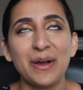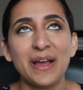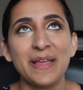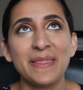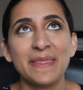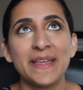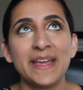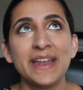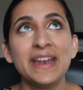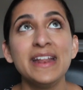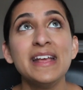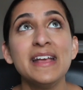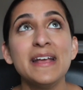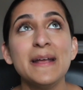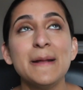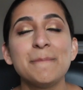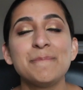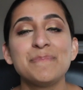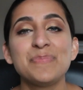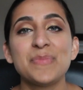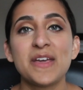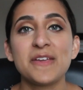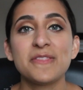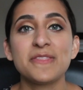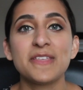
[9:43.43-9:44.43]
And then
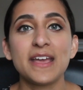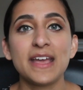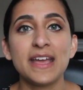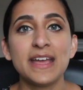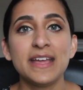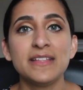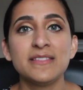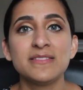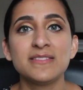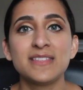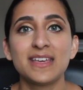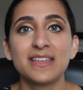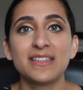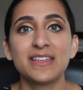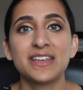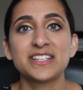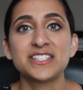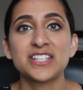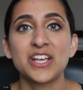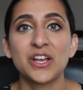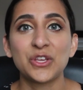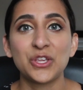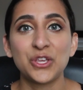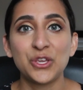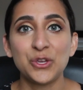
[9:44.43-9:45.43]
at the end they like
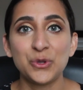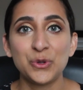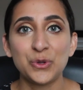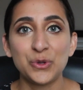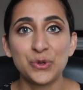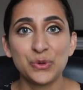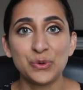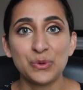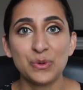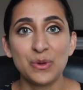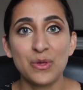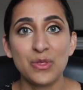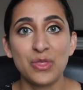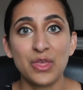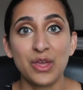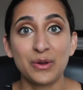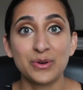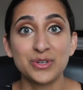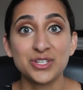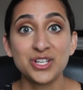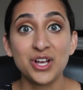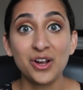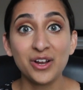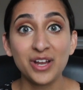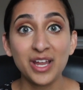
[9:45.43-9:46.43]
tell you who they
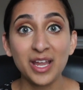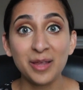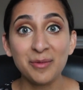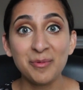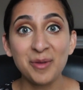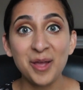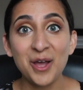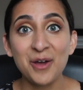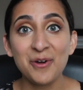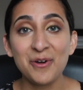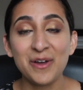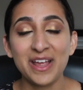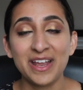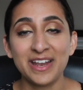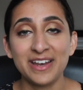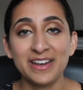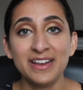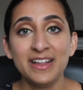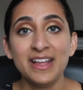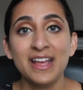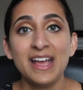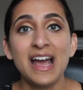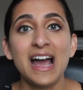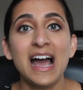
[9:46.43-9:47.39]
were talking about, and